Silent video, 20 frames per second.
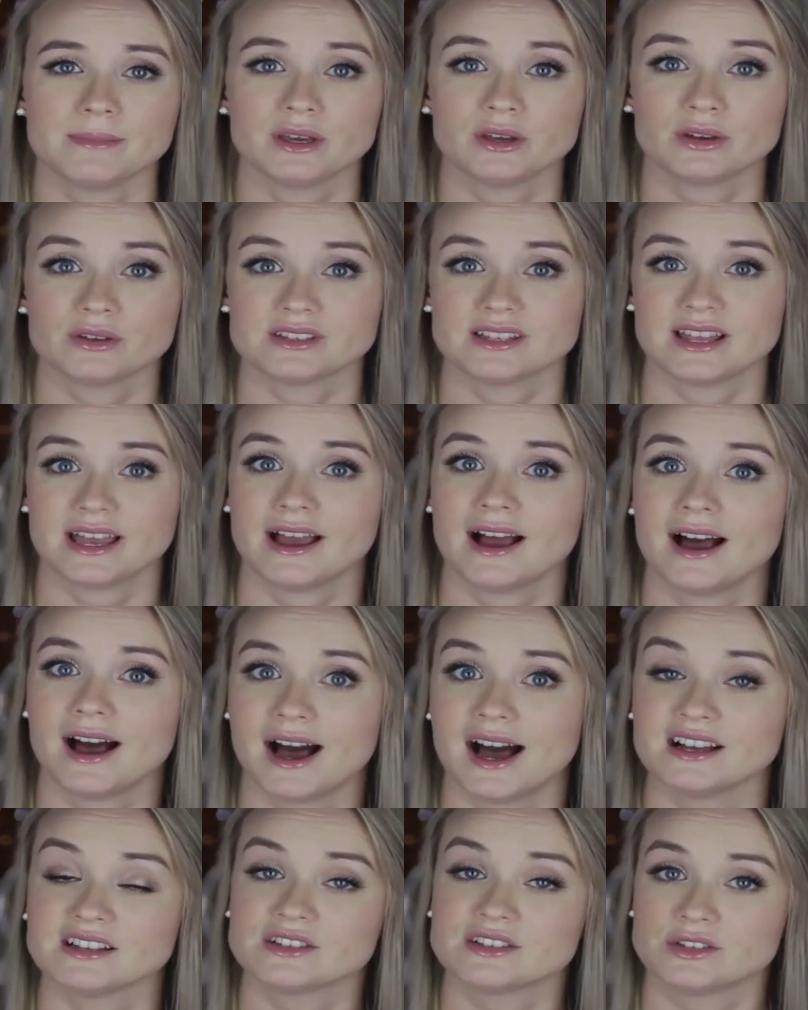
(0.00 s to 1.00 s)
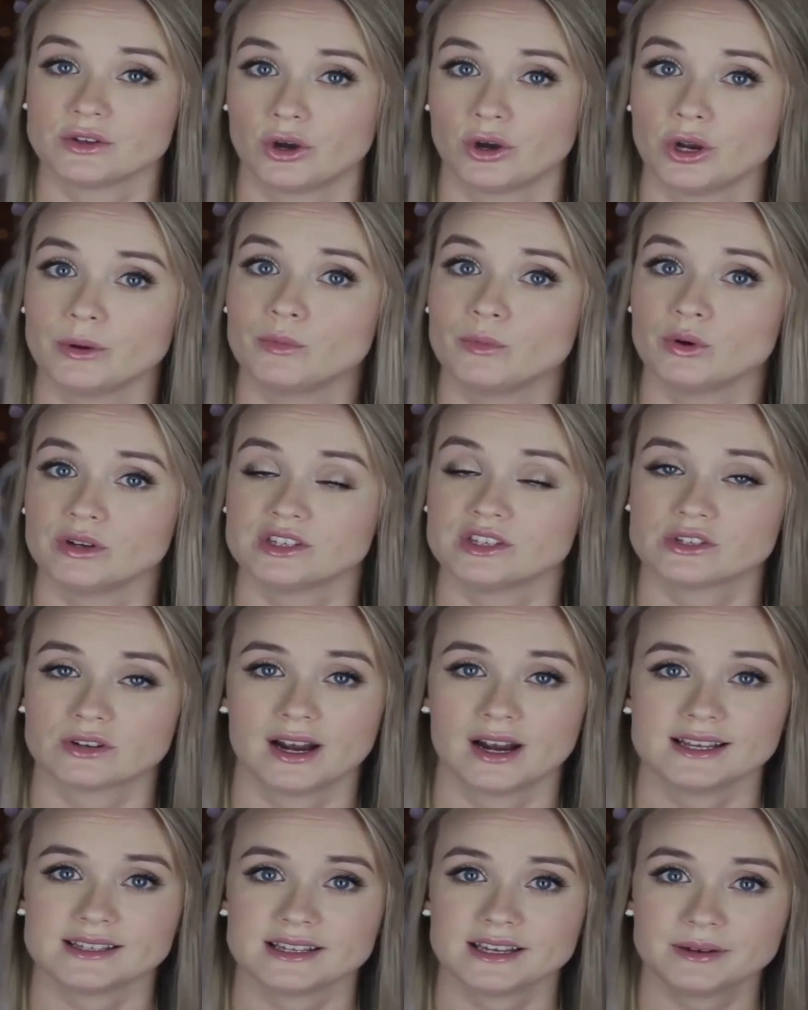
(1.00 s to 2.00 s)
because they are so
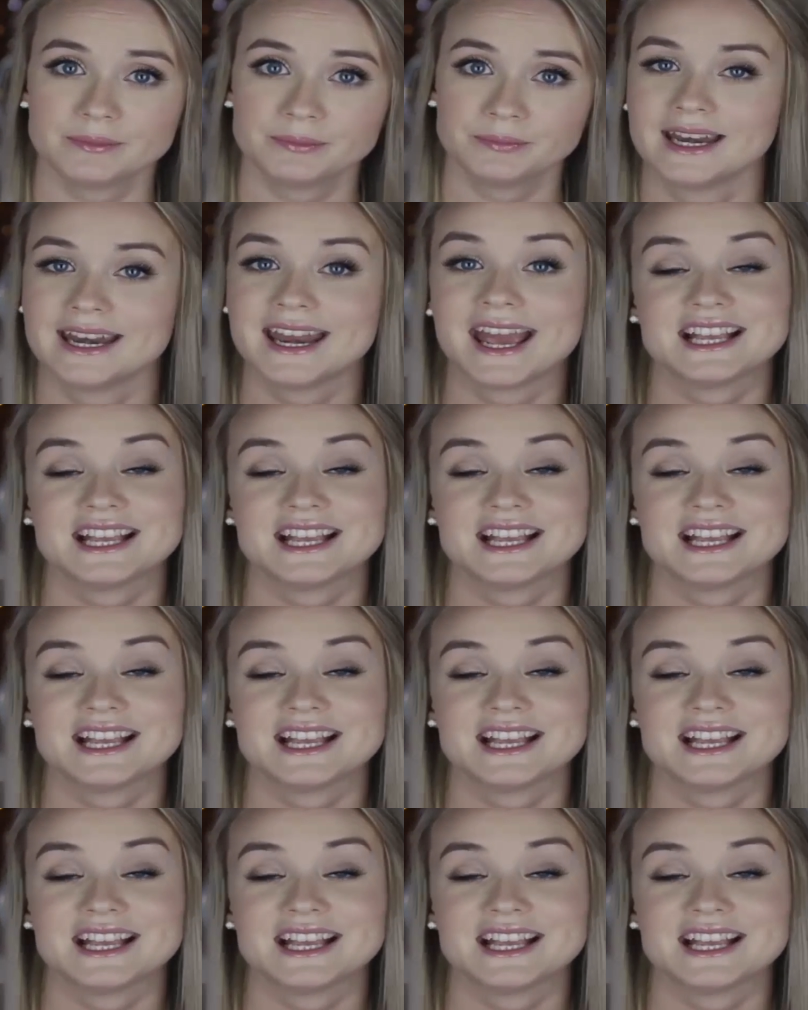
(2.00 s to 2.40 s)
moisturizing.